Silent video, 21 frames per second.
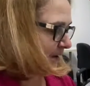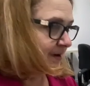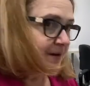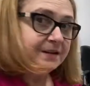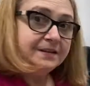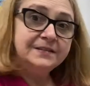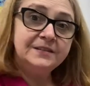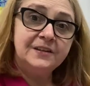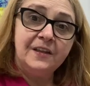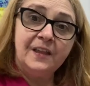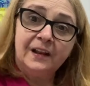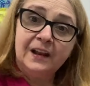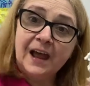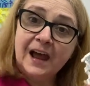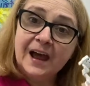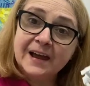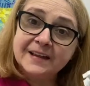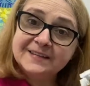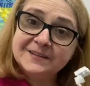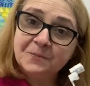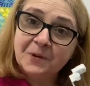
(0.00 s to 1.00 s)
So the
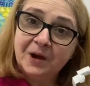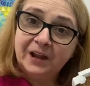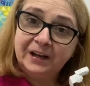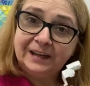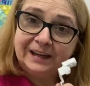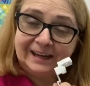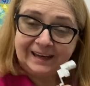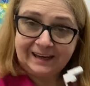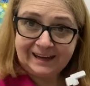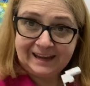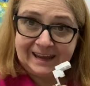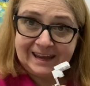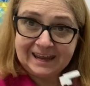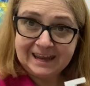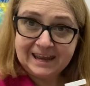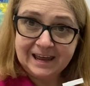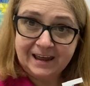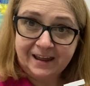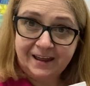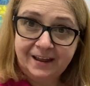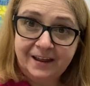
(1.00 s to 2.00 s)
last one in
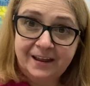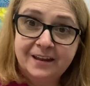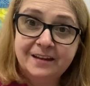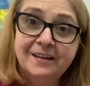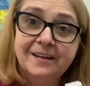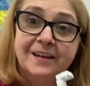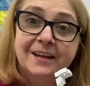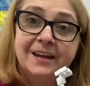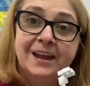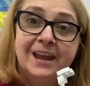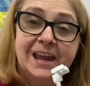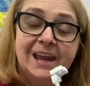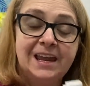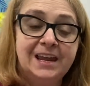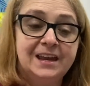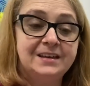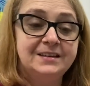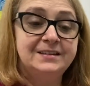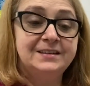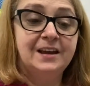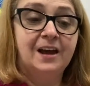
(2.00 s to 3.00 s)
here
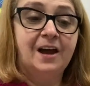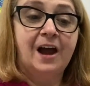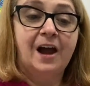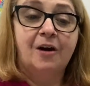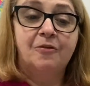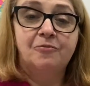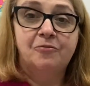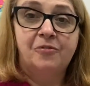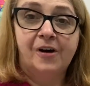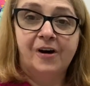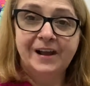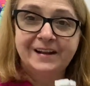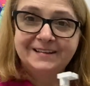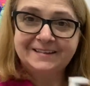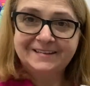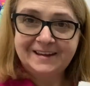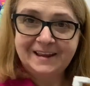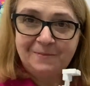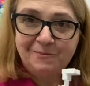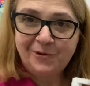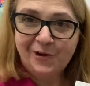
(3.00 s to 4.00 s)
is a right
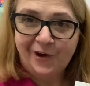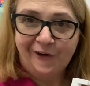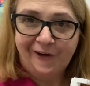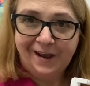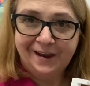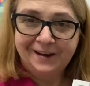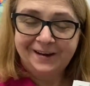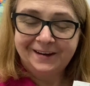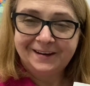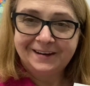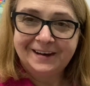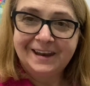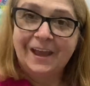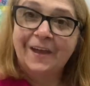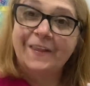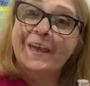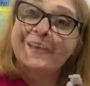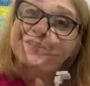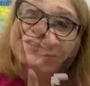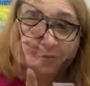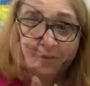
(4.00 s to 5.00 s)
seam guide.
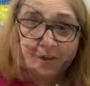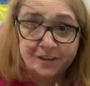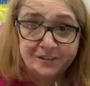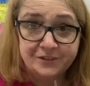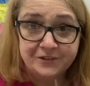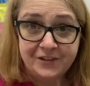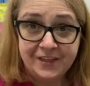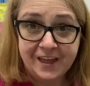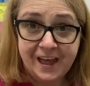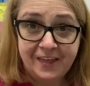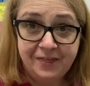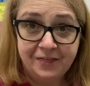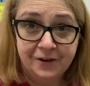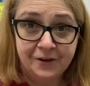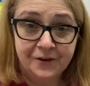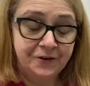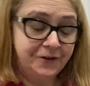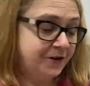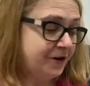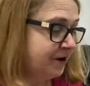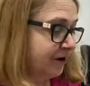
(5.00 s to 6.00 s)
Before I do that
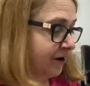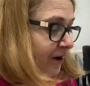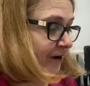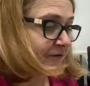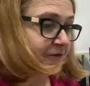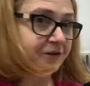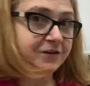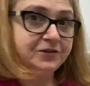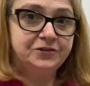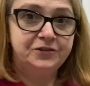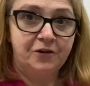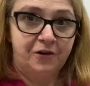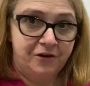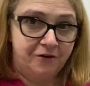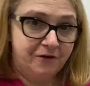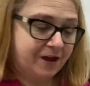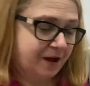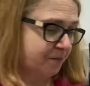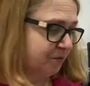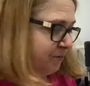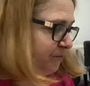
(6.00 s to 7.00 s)
though, I've got to show you
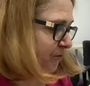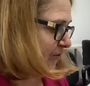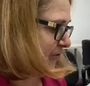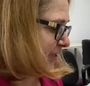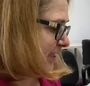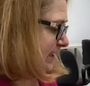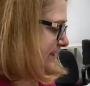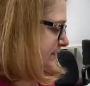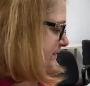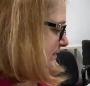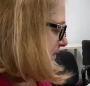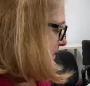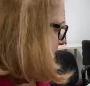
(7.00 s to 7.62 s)
a couple more things